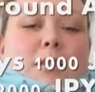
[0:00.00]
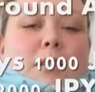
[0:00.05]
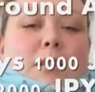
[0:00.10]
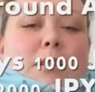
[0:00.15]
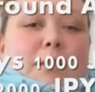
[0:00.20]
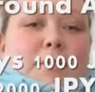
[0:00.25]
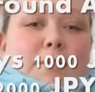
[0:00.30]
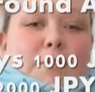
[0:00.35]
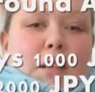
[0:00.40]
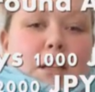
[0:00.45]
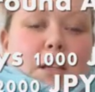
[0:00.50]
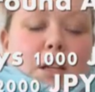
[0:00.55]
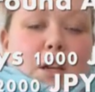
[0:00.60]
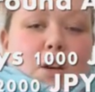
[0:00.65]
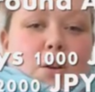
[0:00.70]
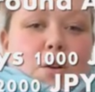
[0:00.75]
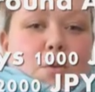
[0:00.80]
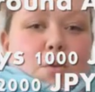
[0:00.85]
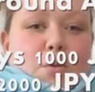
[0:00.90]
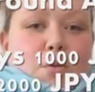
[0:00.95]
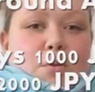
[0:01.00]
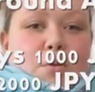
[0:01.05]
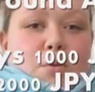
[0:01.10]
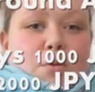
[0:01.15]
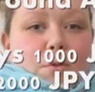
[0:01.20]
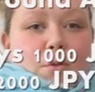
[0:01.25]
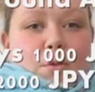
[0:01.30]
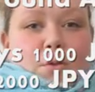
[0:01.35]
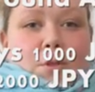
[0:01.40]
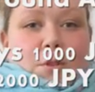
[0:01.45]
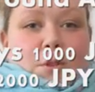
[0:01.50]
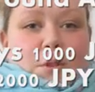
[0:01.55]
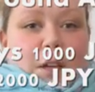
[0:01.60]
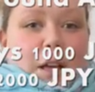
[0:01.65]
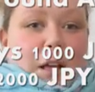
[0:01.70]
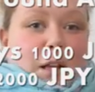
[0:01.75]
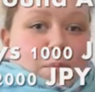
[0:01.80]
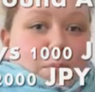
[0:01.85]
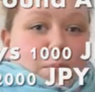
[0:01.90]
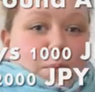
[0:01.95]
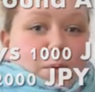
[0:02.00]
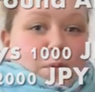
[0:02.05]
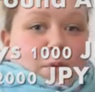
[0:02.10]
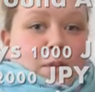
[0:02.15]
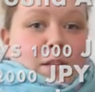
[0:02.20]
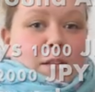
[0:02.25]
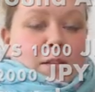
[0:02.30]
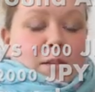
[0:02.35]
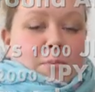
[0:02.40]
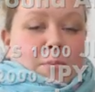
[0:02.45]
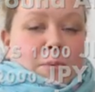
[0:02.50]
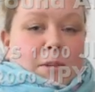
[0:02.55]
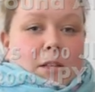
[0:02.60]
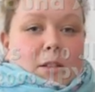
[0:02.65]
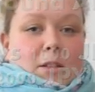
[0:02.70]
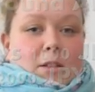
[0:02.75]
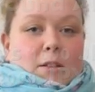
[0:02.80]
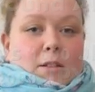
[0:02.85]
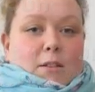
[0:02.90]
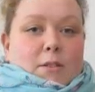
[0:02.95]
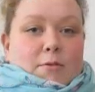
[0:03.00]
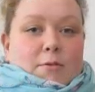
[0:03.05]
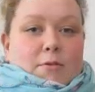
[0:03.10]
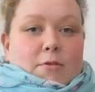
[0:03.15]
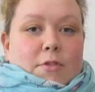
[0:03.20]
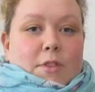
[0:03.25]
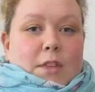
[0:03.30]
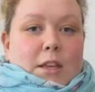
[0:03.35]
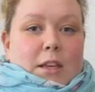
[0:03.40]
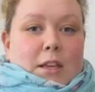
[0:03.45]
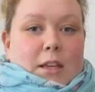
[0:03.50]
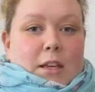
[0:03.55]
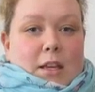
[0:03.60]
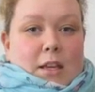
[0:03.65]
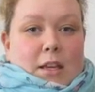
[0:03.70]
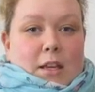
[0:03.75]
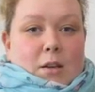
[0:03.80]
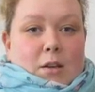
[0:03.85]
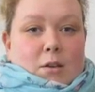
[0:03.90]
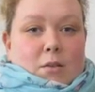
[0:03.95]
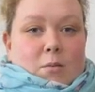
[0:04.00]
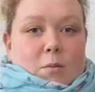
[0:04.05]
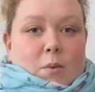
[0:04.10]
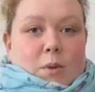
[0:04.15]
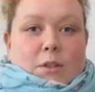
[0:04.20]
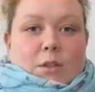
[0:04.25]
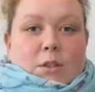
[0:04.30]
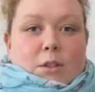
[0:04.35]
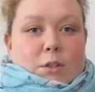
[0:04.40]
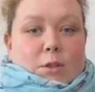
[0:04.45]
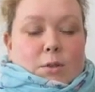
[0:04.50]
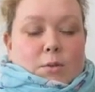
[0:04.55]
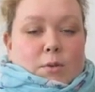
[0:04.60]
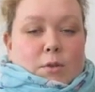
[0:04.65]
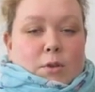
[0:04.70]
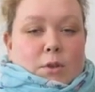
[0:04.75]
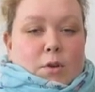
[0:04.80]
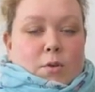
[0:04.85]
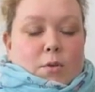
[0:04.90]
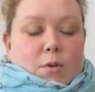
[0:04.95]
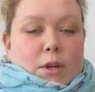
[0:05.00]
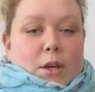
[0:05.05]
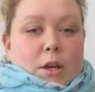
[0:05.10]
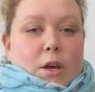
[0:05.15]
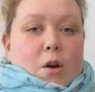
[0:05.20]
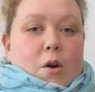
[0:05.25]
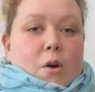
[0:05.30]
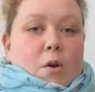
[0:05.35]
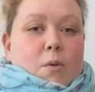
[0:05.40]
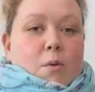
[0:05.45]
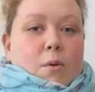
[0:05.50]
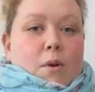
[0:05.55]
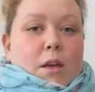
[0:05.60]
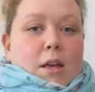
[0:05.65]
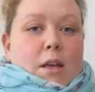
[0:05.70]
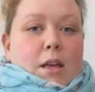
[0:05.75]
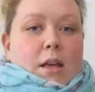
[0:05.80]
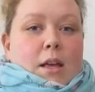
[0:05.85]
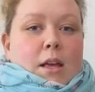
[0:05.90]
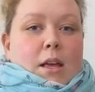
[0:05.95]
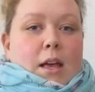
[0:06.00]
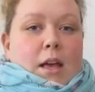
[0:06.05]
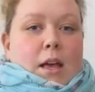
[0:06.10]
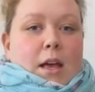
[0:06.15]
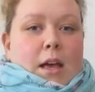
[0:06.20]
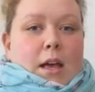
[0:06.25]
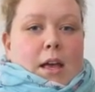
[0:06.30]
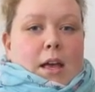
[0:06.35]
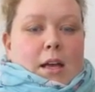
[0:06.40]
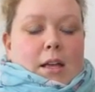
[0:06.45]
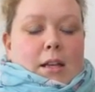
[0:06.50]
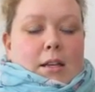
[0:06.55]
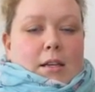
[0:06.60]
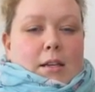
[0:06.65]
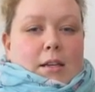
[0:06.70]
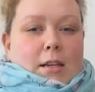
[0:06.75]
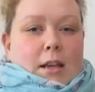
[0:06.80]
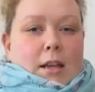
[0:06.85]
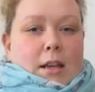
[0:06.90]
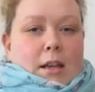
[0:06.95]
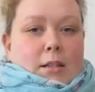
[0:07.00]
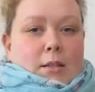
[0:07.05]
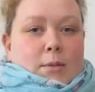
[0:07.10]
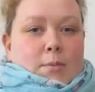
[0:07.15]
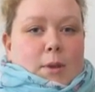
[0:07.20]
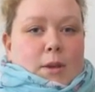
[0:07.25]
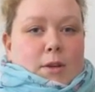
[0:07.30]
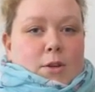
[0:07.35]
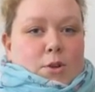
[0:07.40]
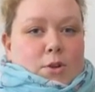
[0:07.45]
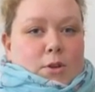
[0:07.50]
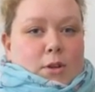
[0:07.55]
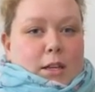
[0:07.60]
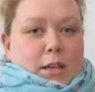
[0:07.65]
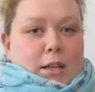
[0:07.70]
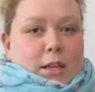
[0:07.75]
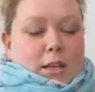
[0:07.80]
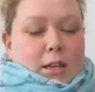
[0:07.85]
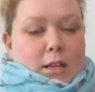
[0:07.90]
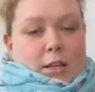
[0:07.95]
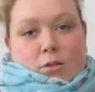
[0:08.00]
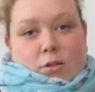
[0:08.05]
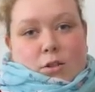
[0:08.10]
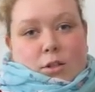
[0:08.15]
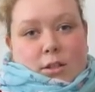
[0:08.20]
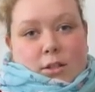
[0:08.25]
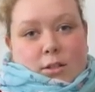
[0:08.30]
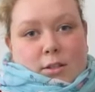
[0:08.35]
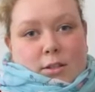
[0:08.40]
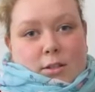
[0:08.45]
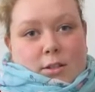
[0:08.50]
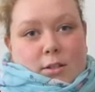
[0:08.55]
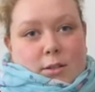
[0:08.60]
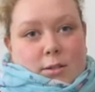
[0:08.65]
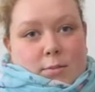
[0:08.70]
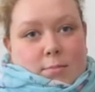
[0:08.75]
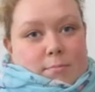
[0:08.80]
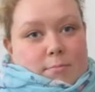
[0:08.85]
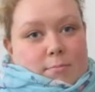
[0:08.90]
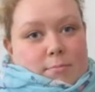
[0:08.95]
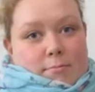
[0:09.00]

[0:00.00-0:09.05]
this video could help you a little bit thinking what to do in Tokyo, and especially just